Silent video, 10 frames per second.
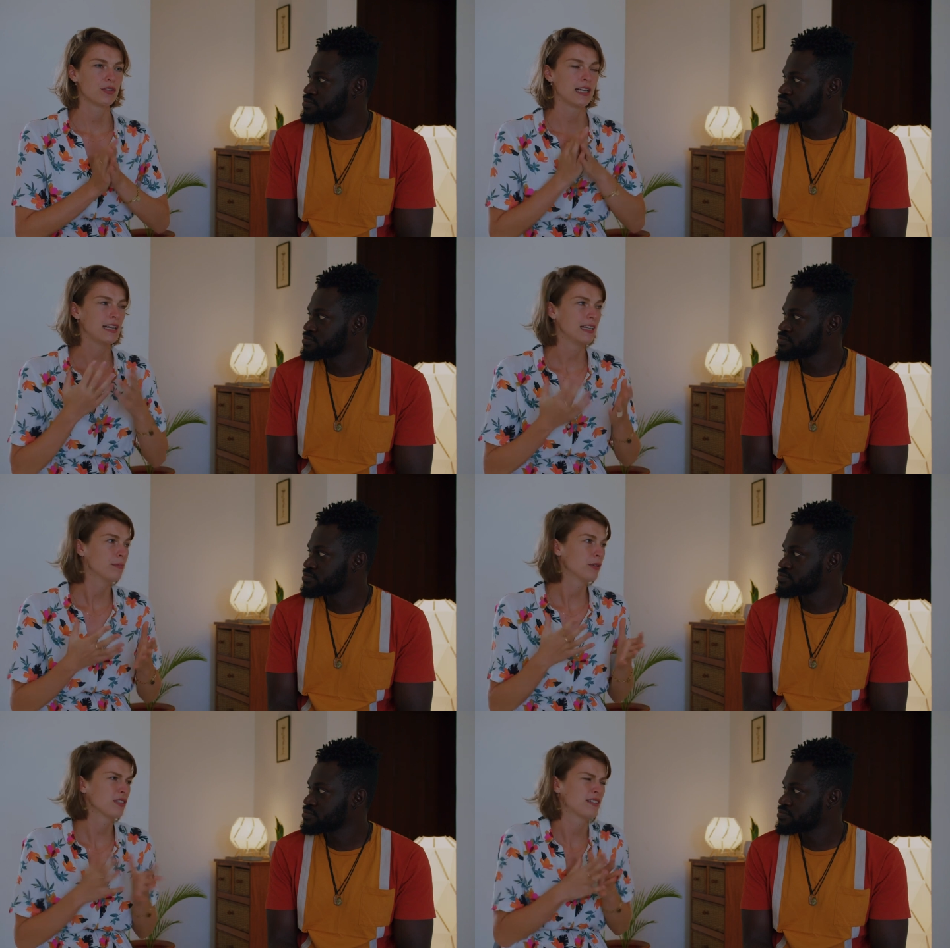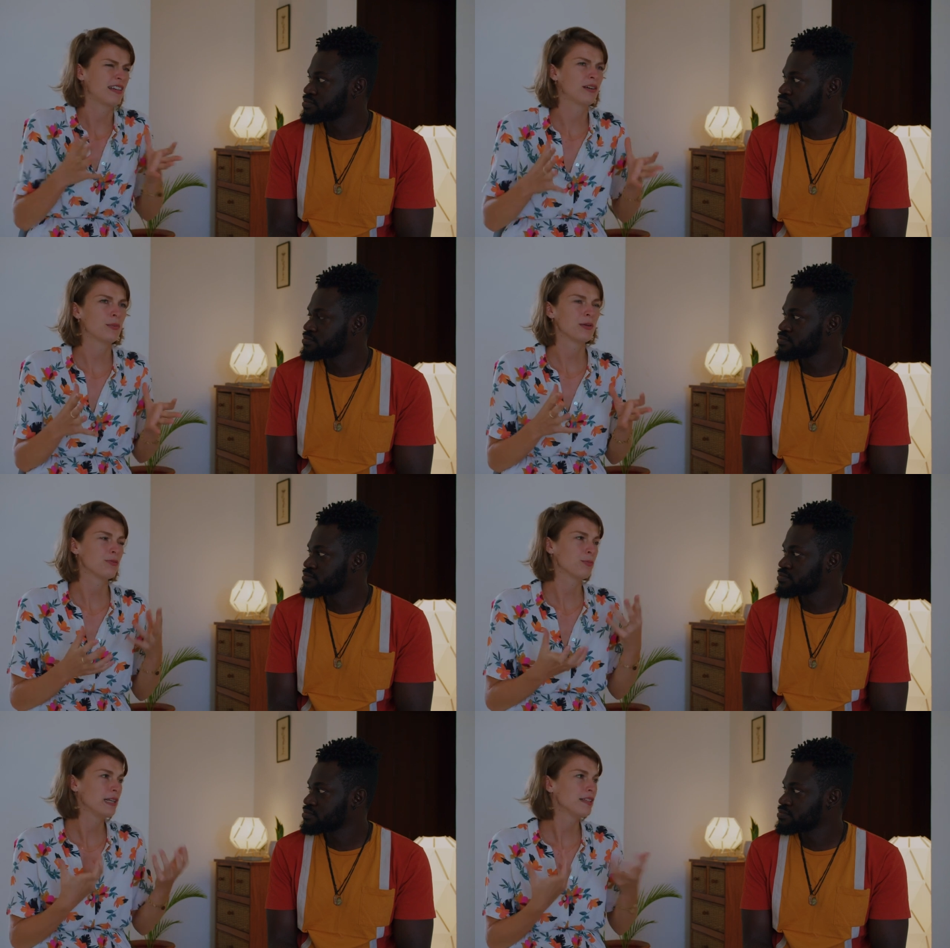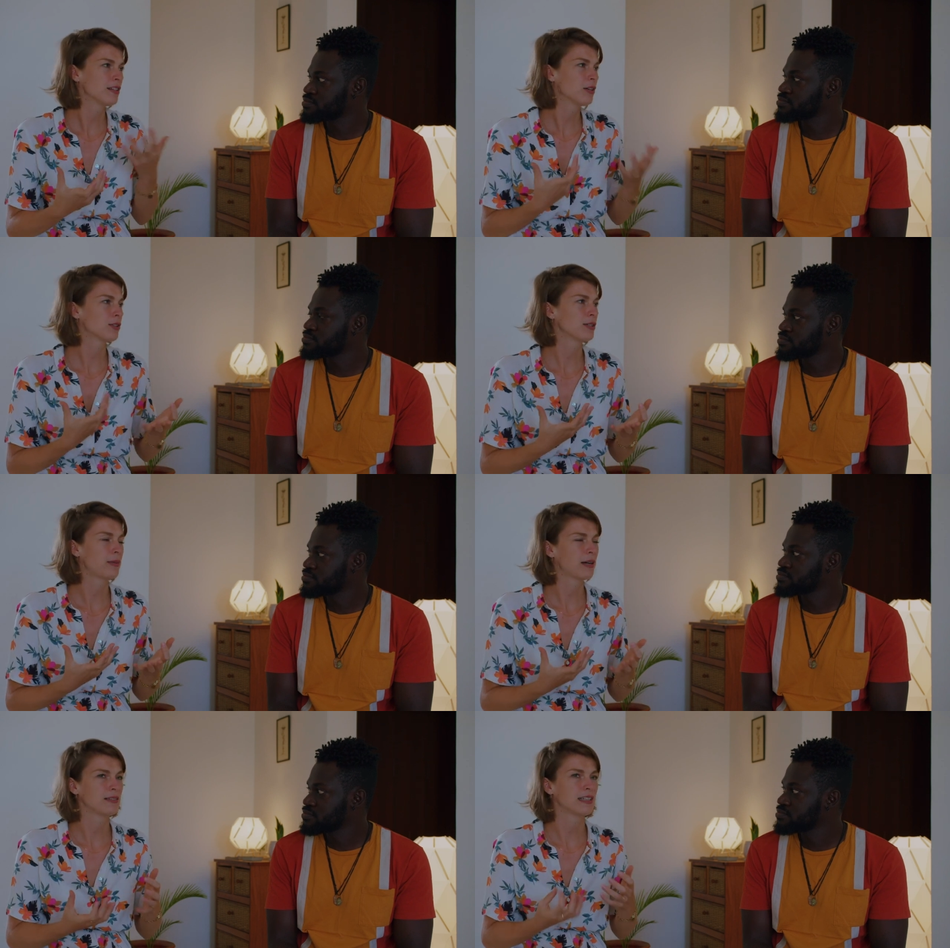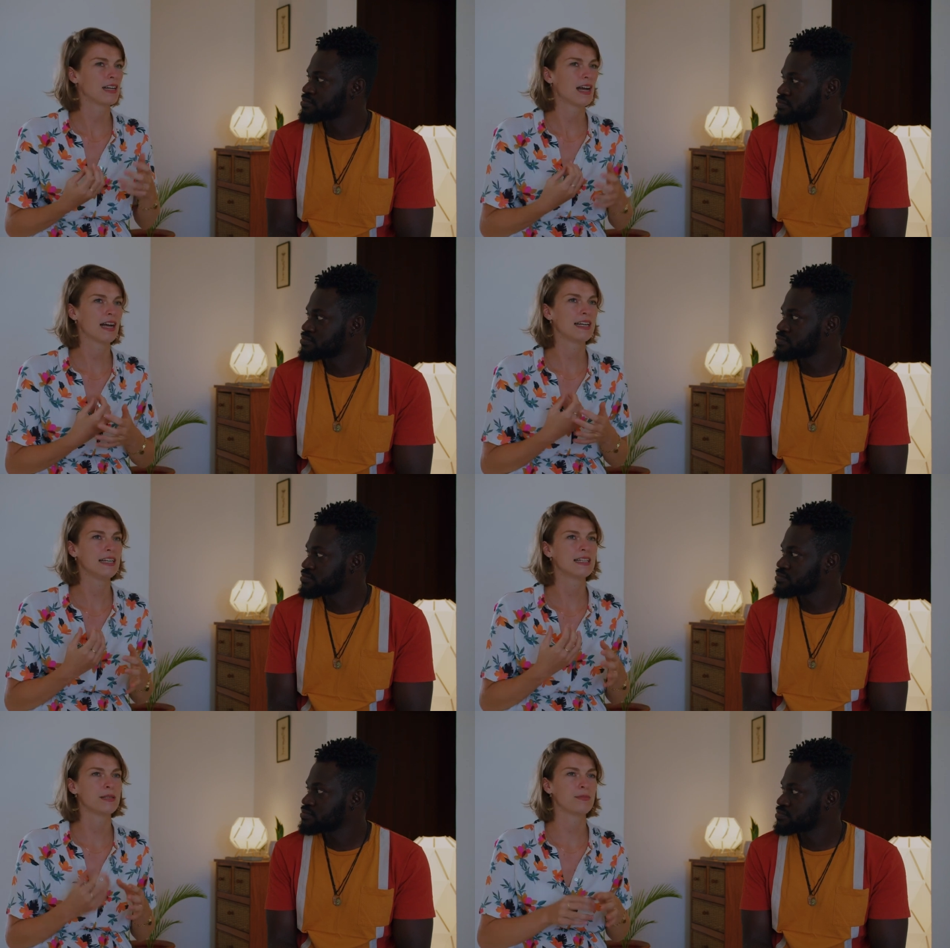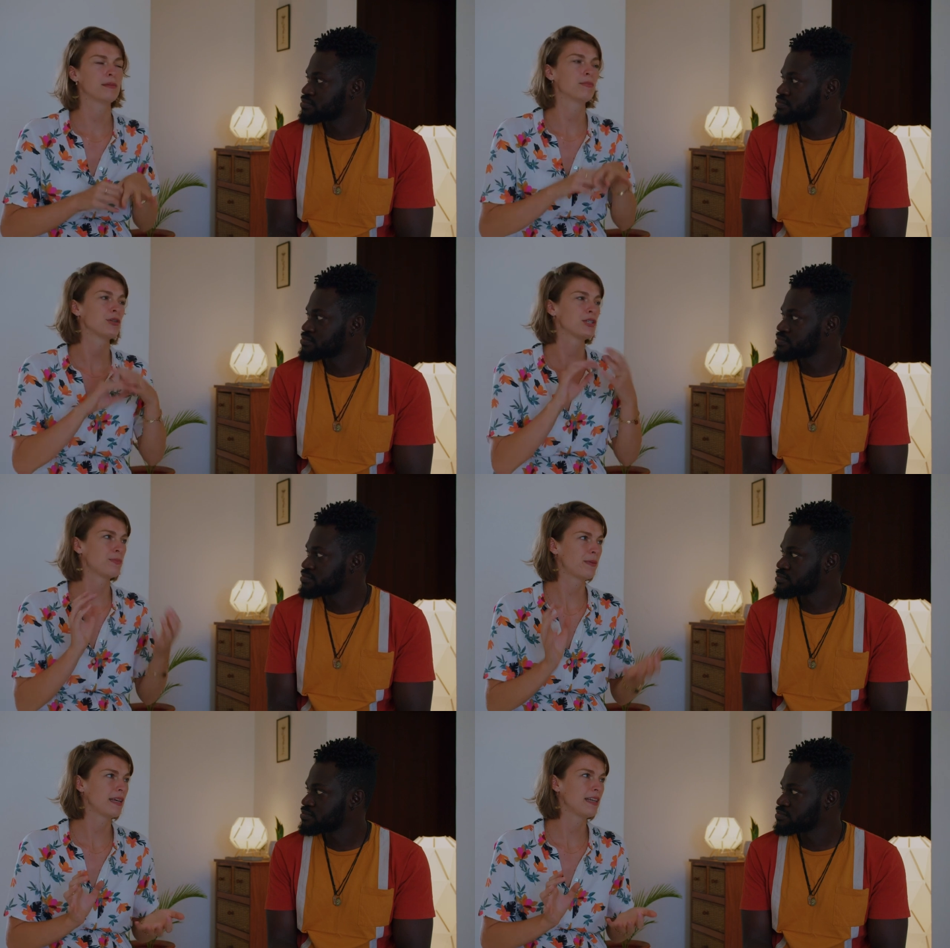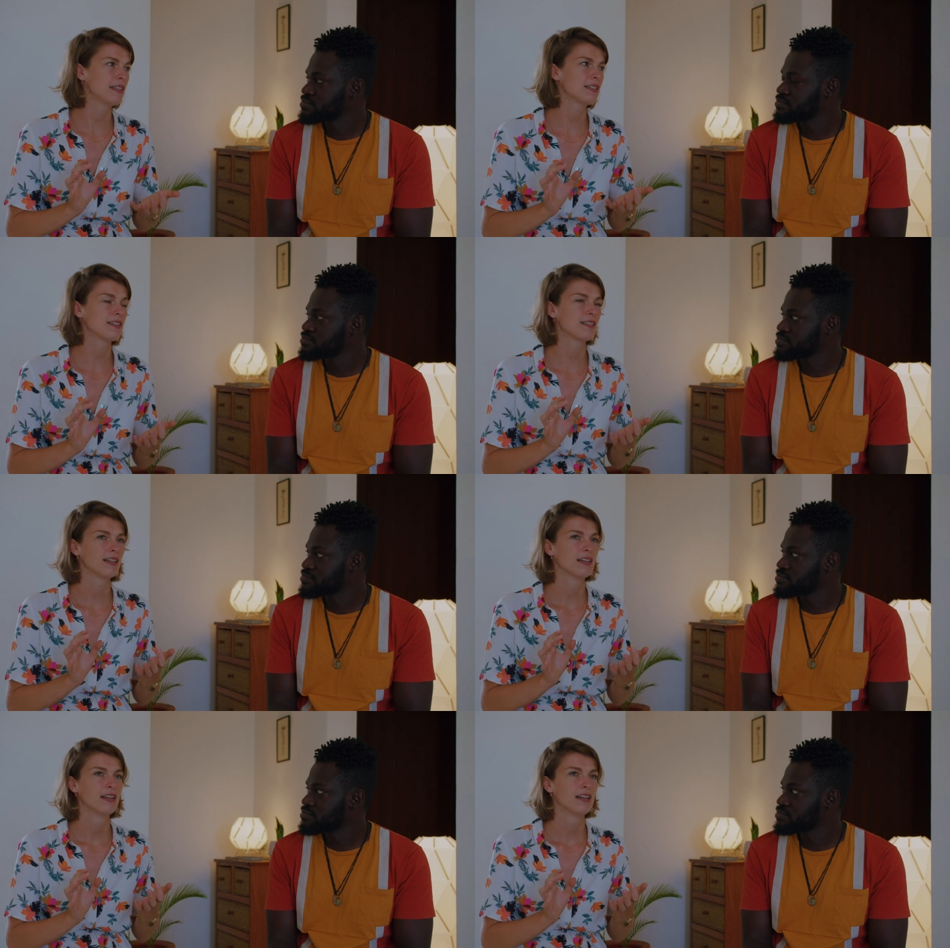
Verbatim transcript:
Speaker 1: tell him, not tell, but we talked about that I needed a bit more space